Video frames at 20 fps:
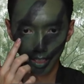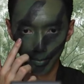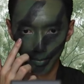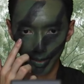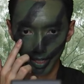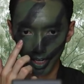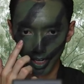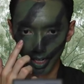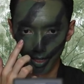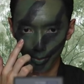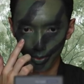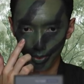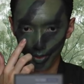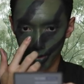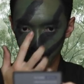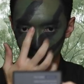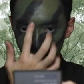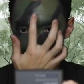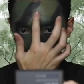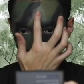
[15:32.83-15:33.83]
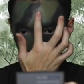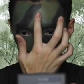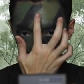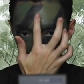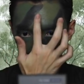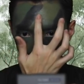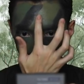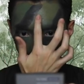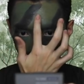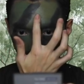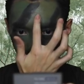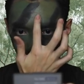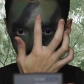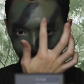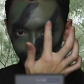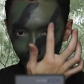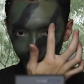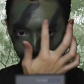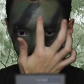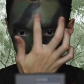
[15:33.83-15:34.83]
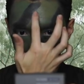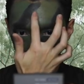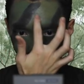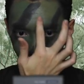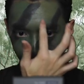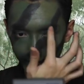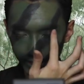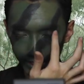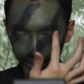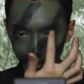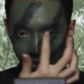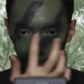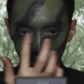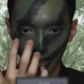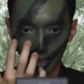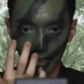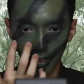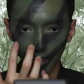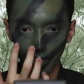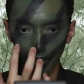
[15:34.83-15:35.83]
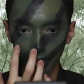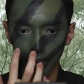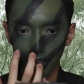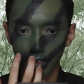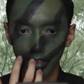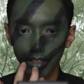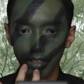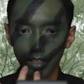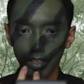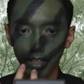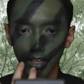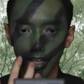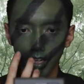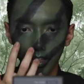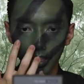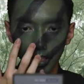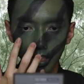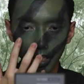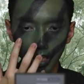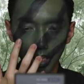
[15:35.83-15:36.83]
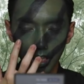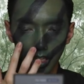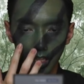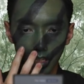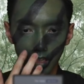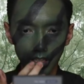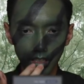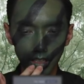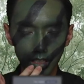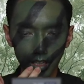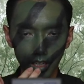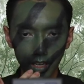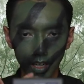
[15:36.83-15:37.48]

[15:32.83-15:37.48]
But I would normally try to break it up with another line here and I think here.